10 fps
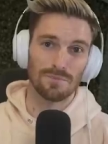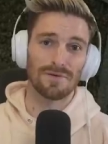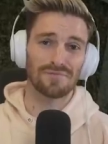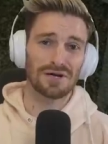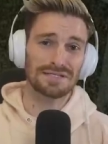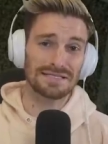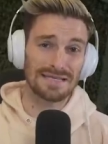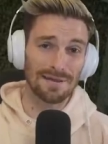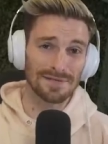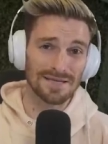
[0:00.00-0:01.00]
my friends, it's
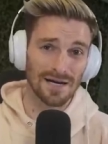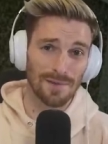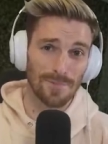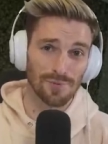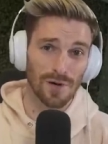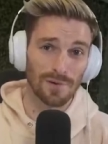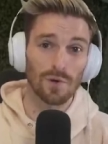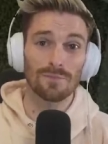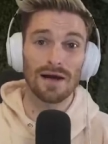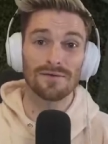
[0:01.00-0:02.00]
time to talk about probably
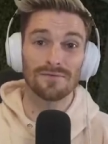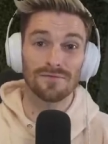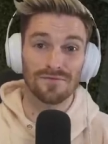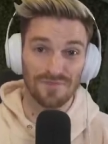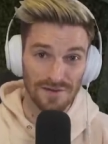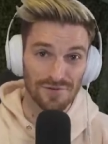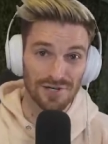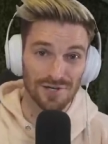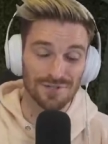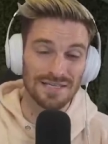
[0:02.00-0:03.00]
one of my favorite
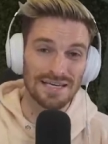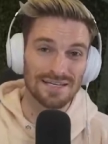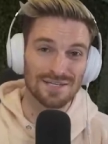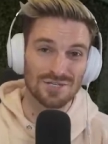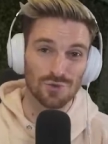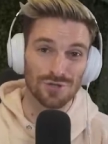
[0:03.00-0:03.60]
cards in Destroyer